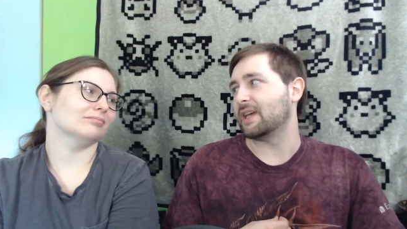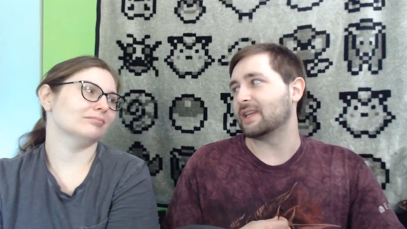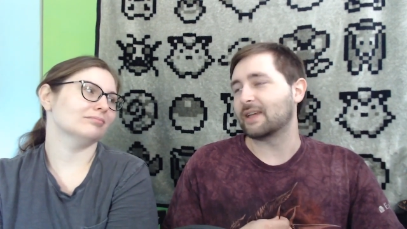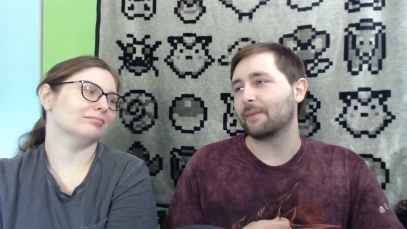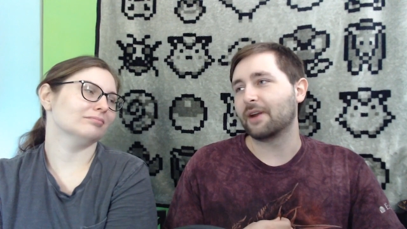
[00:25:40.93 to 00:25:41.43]

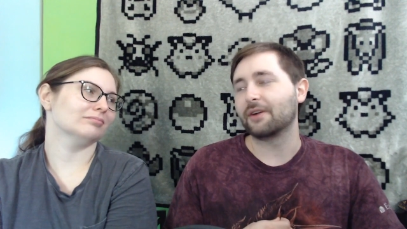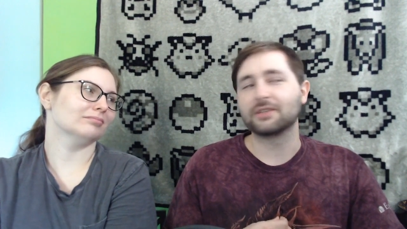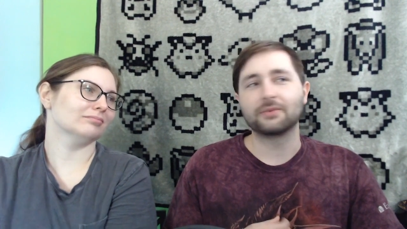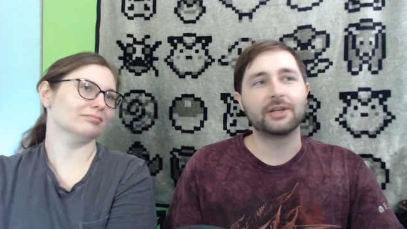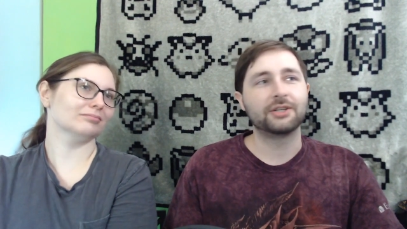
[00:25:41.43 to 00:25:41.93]
Speaker 1: it's coming out on
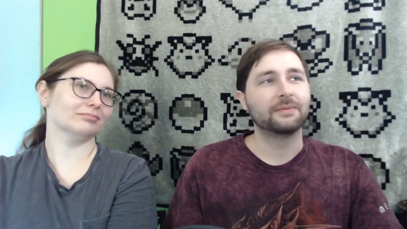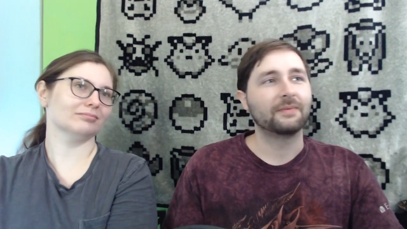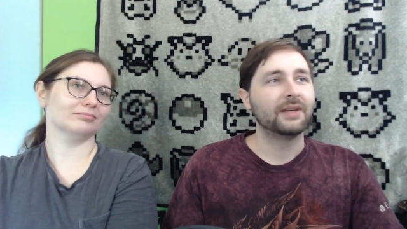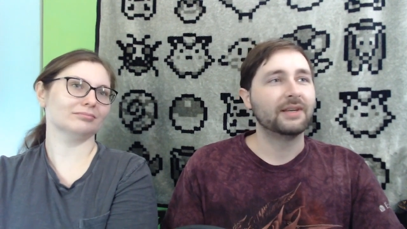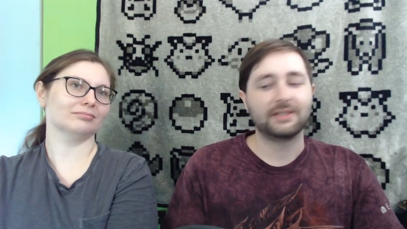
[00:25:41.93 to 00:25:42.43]
Switch.
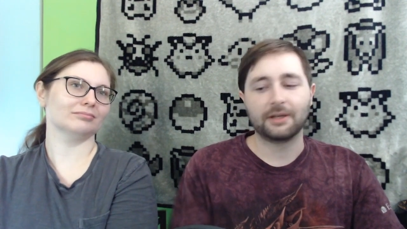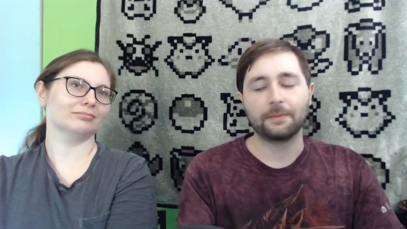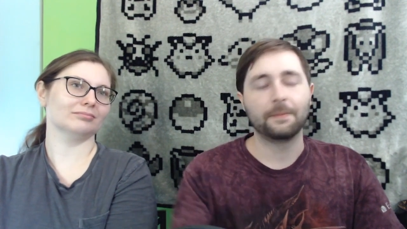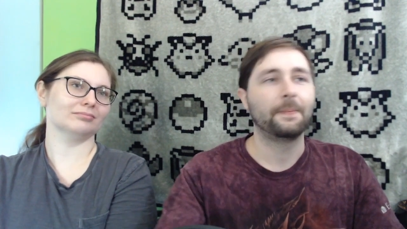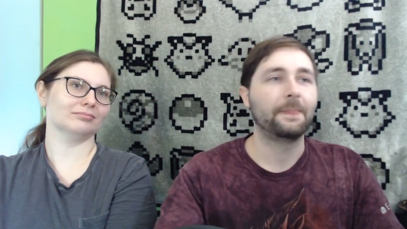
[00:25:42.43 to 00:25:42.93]

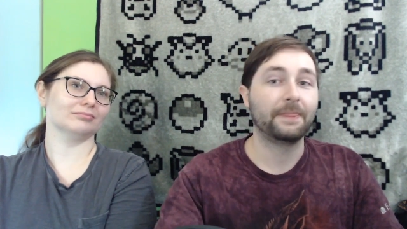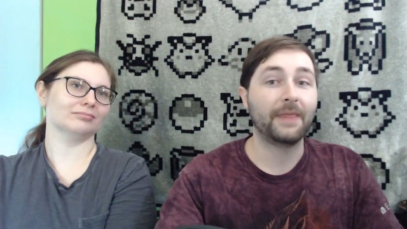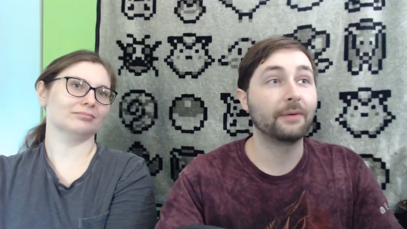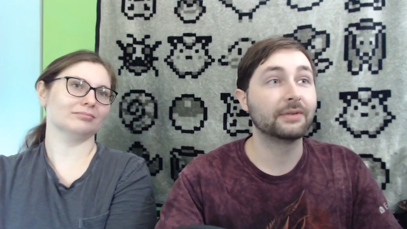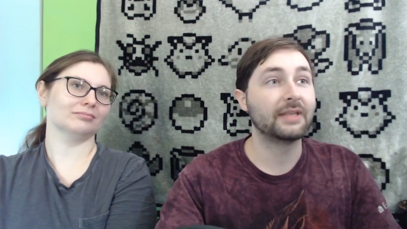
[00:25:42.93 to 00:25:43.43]
So,
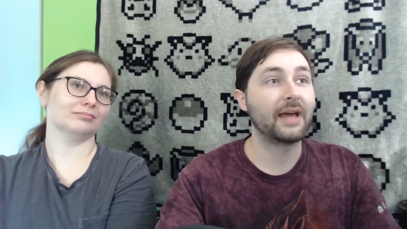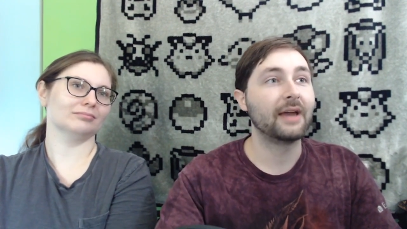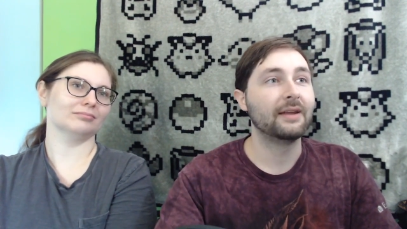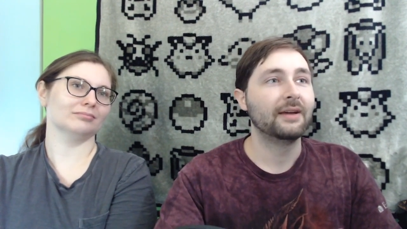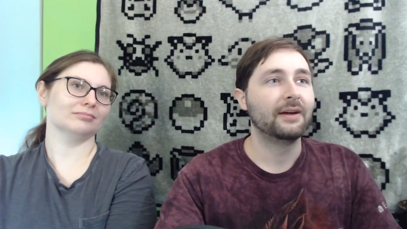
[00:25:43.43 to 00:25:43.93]
that was
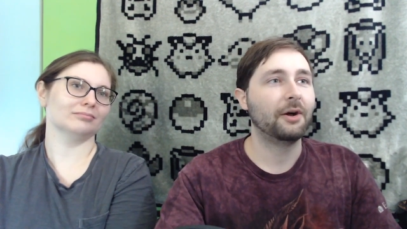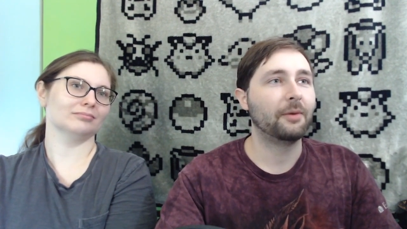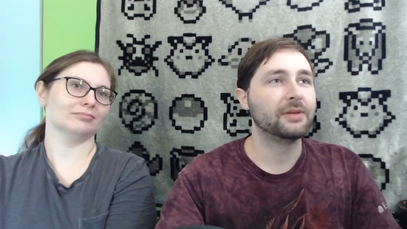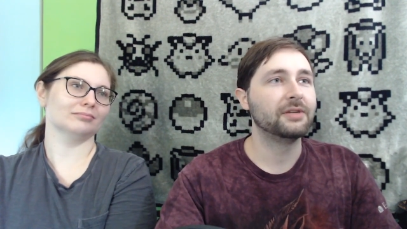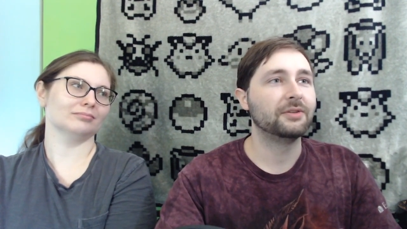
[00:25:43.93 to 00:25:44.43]
that. Oh,
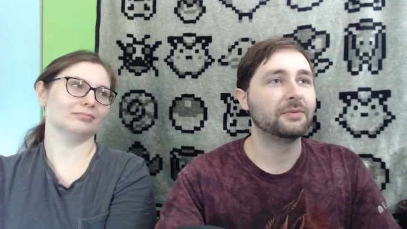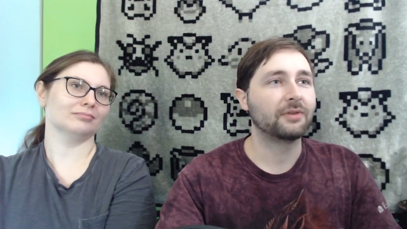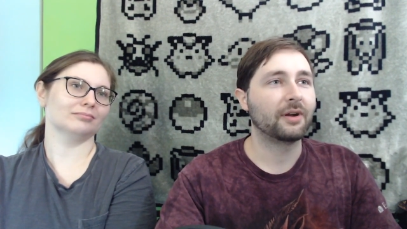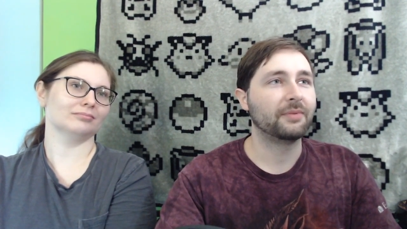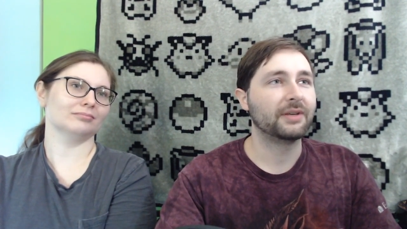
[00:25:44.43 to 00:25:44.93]
my YouTube's
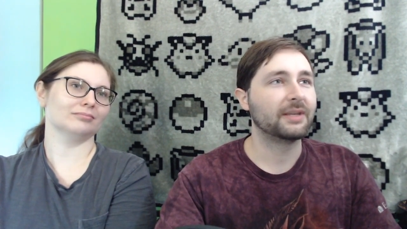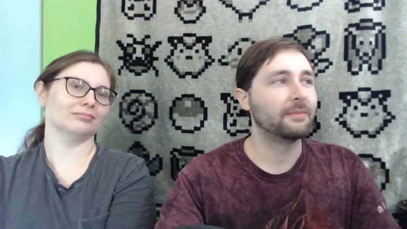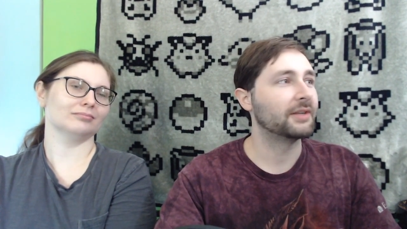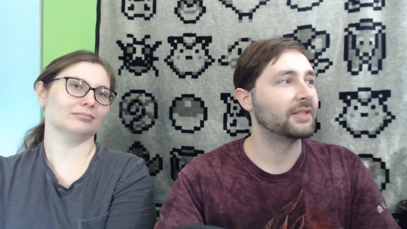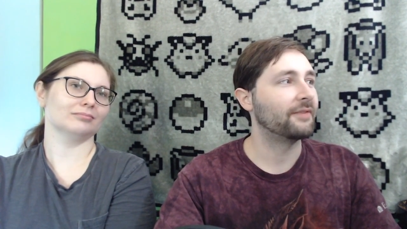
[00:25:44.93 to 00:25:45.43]
trying to play
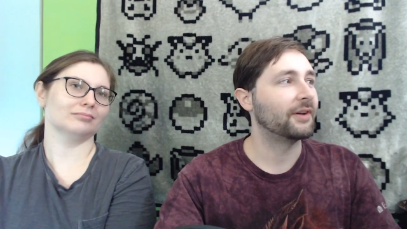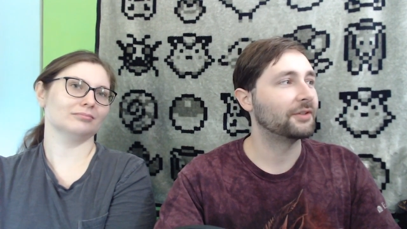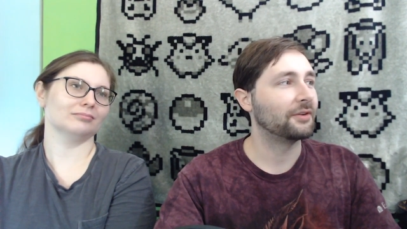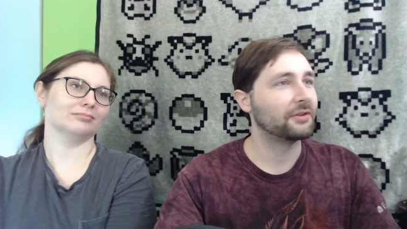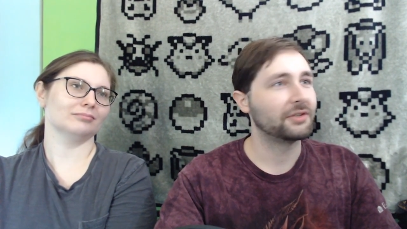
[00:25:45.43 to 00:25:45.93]
something else. They finally
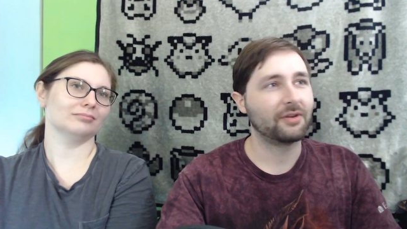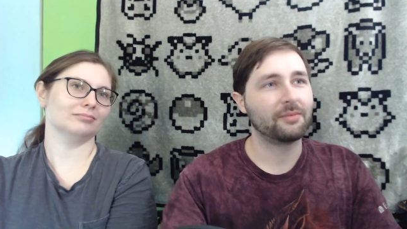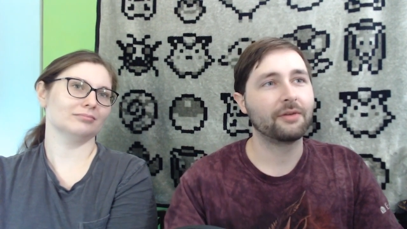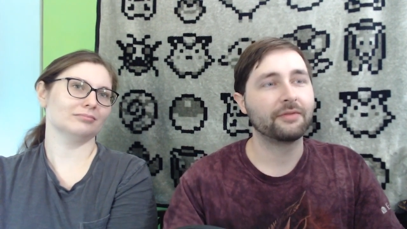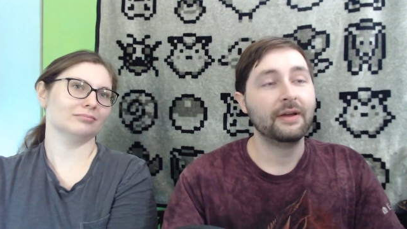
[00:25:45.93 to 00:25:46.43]
turned a stream
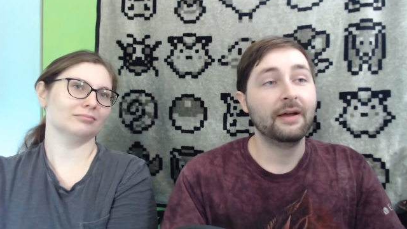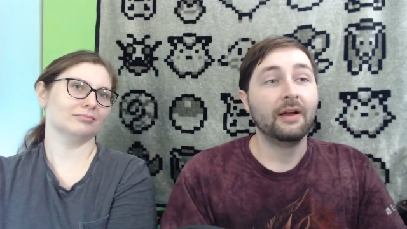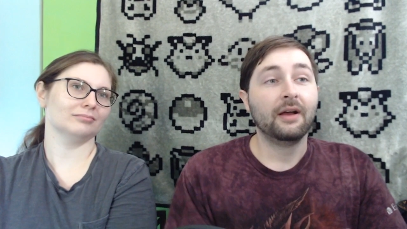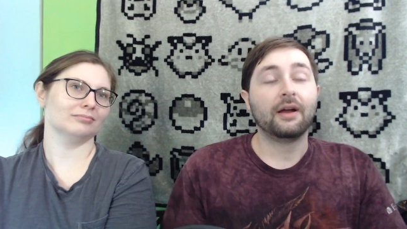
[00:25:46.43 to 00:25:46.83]
off. All